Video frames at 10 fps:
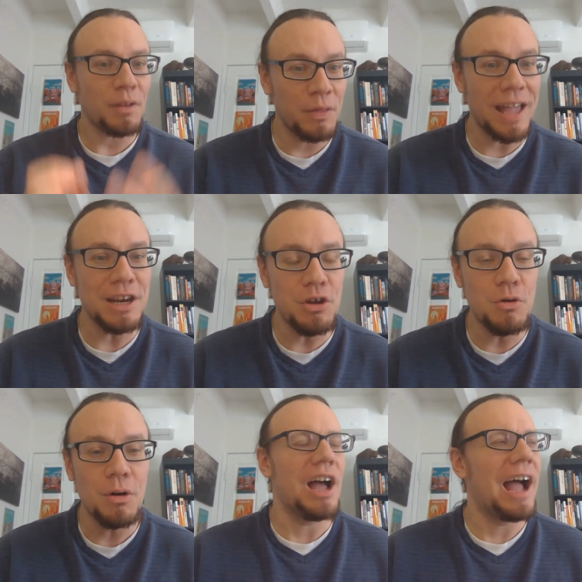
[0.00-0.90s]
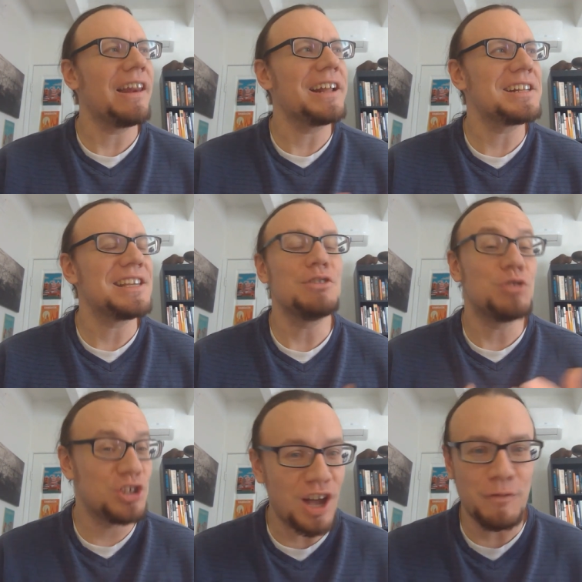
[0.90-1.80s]
then I like to say you
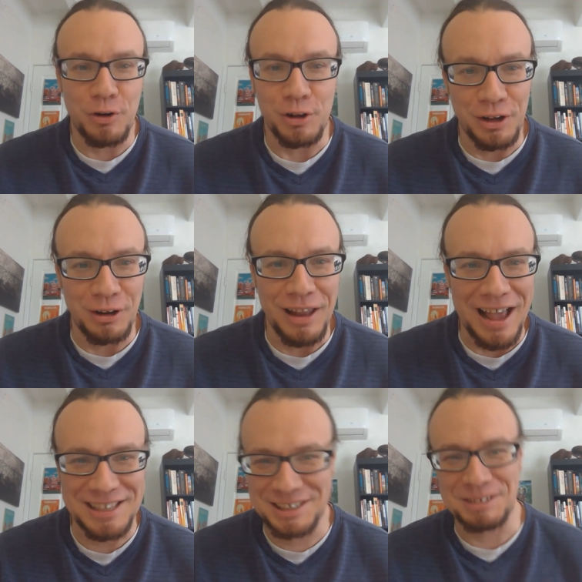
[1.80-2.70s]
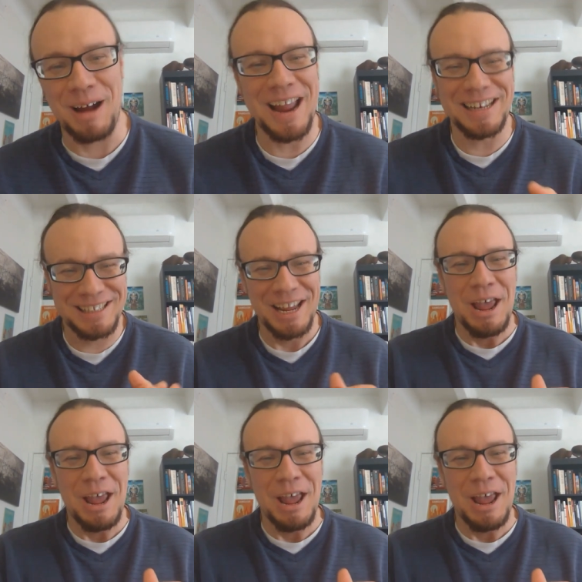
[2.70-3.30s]
suffer a little less, right?